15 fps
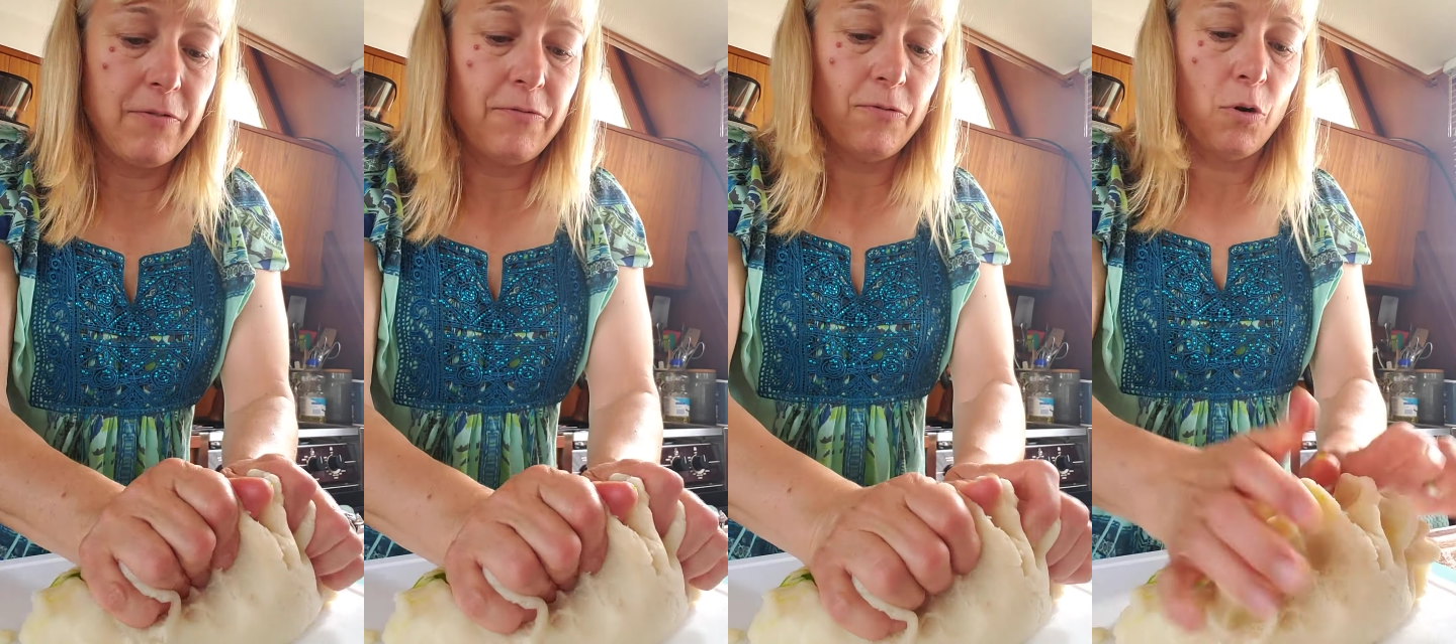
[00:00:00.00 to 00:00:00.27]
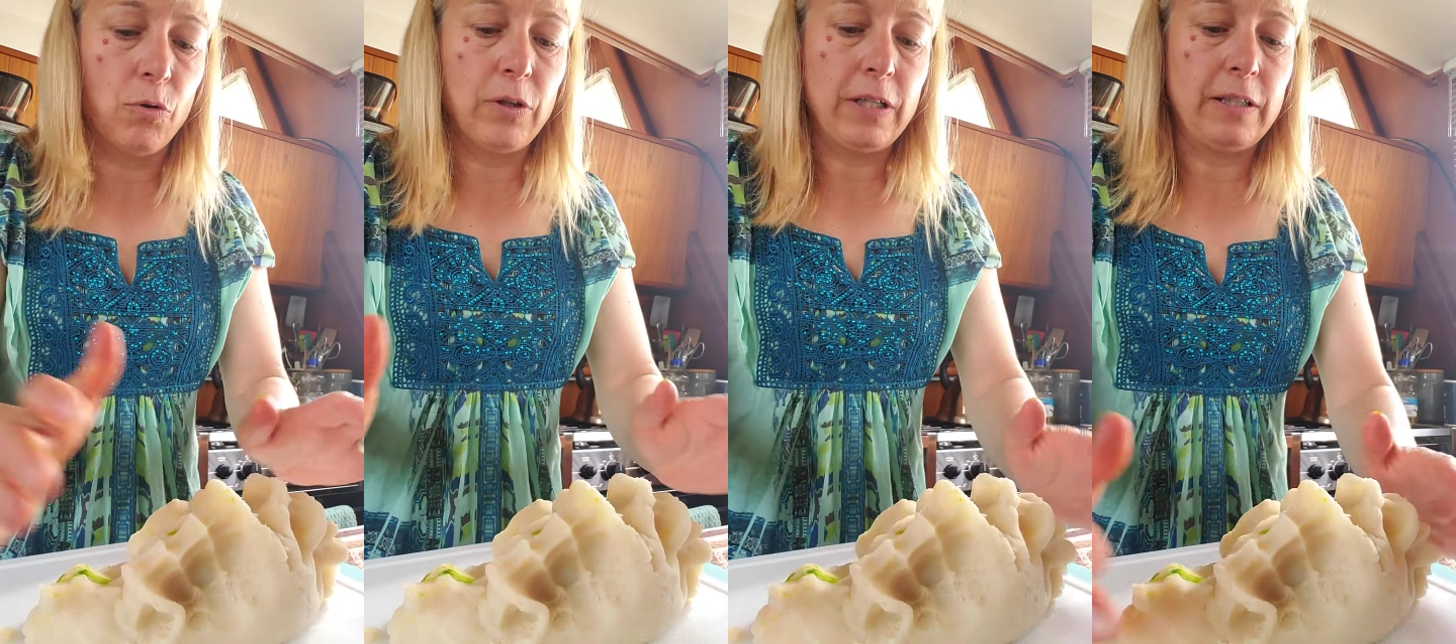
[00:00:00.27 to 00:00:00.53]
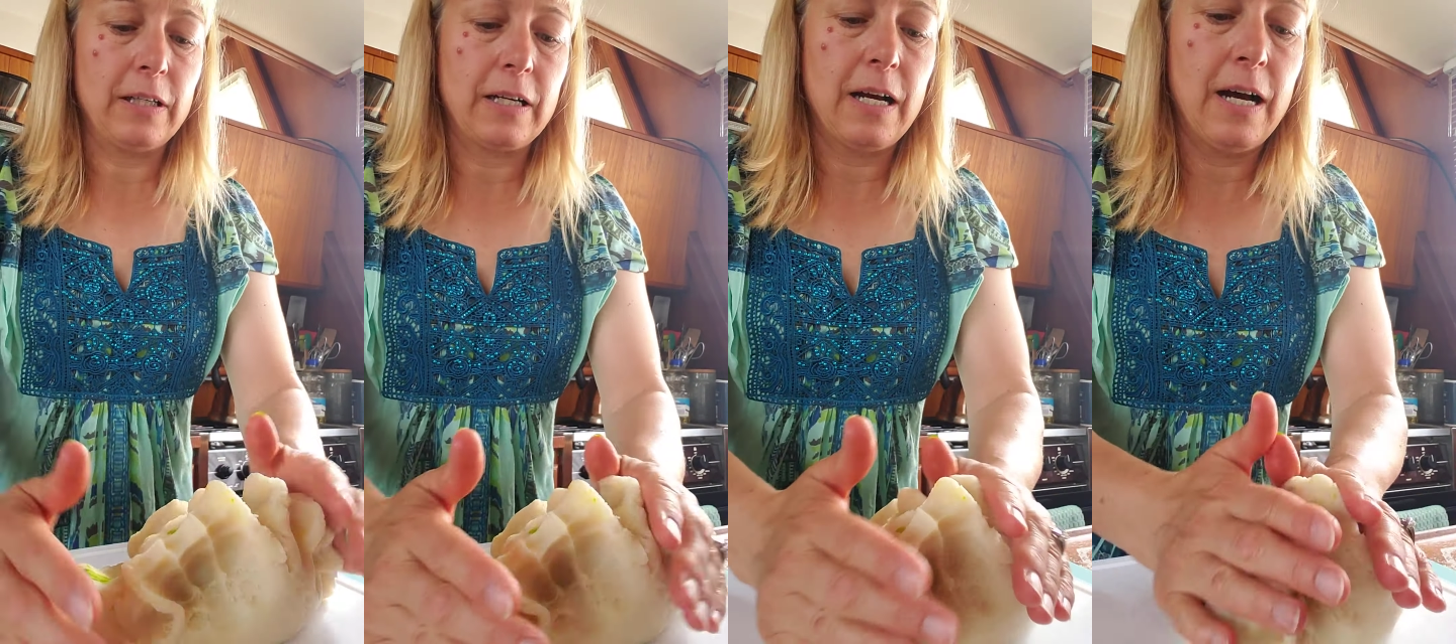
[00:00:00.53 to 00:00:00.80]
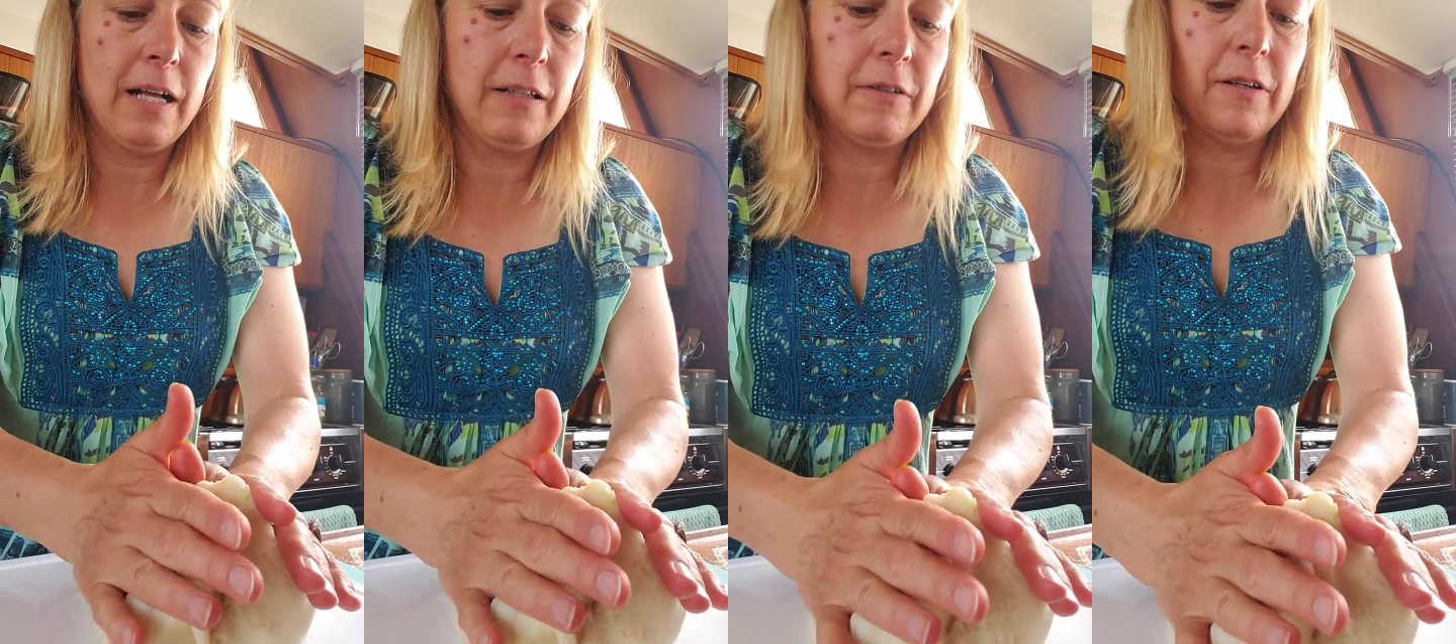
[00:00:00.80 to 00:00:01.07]
folding the
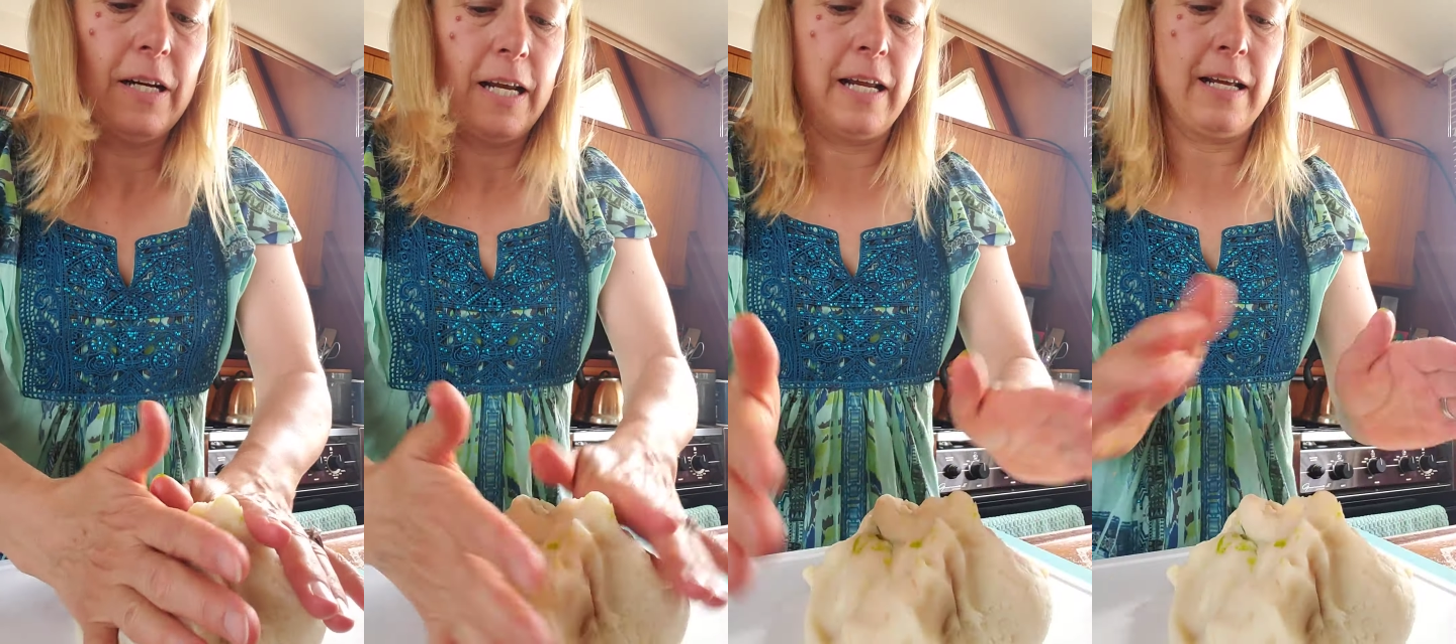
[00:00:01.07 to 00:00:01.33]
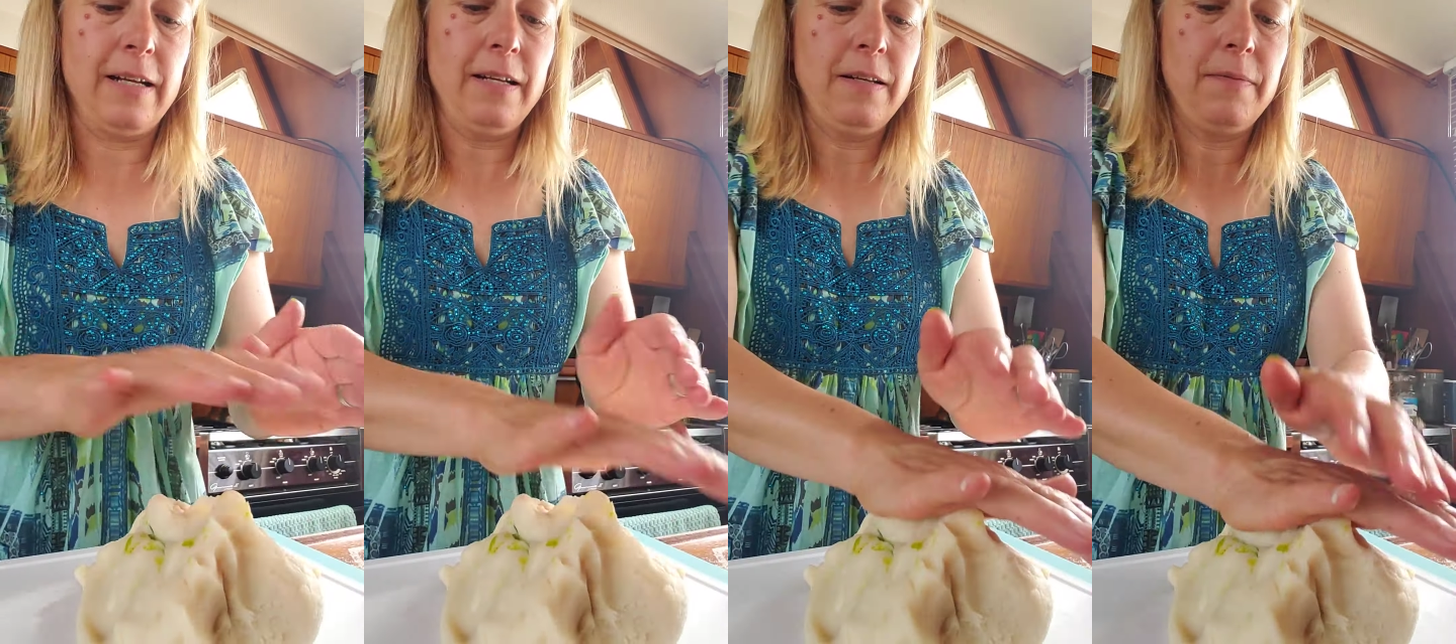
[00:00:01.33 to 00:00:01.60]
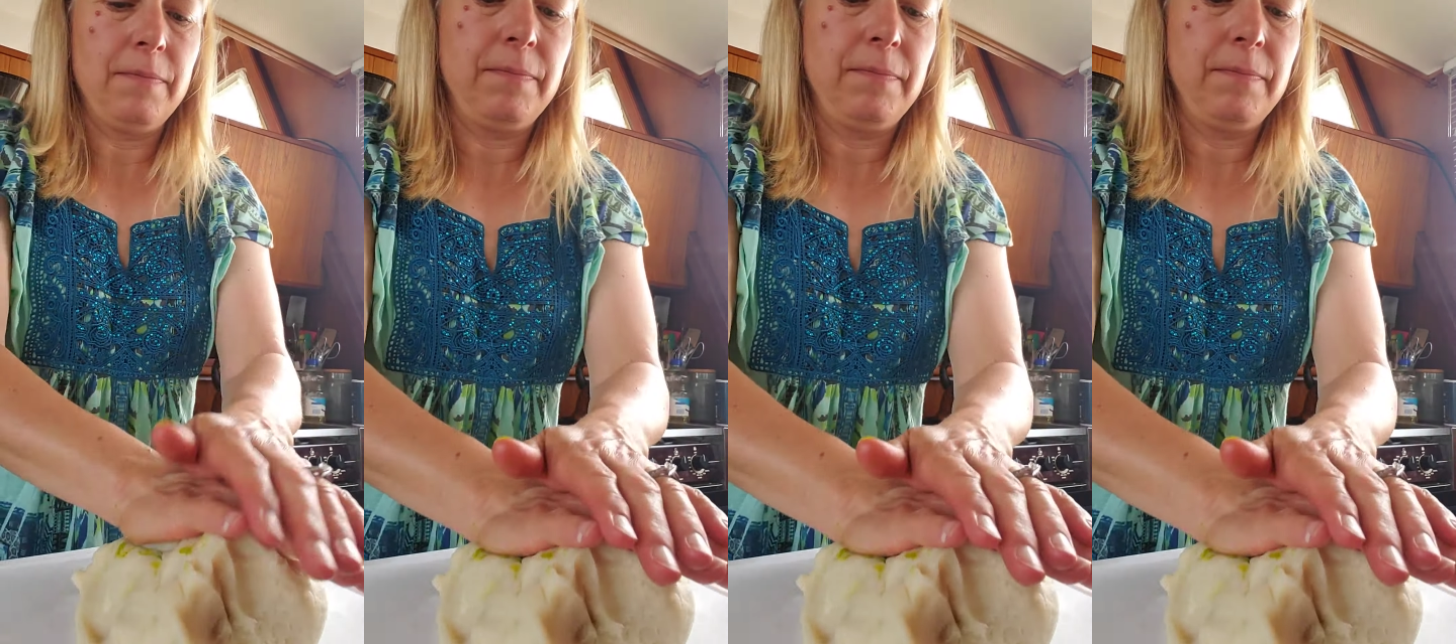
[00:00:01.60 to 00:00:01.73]
color in.